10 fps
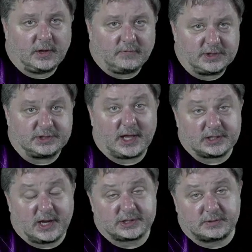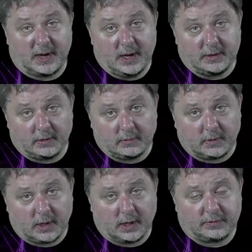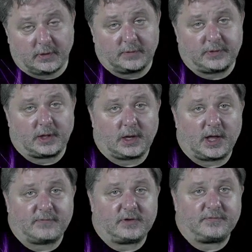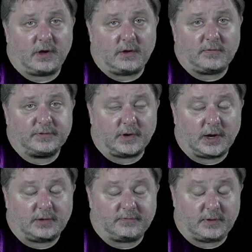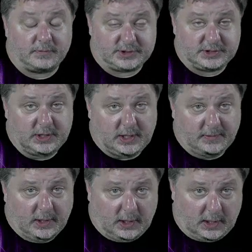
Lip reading: For instance, Anaximander, right, thought that life had evolved, right, from the sea,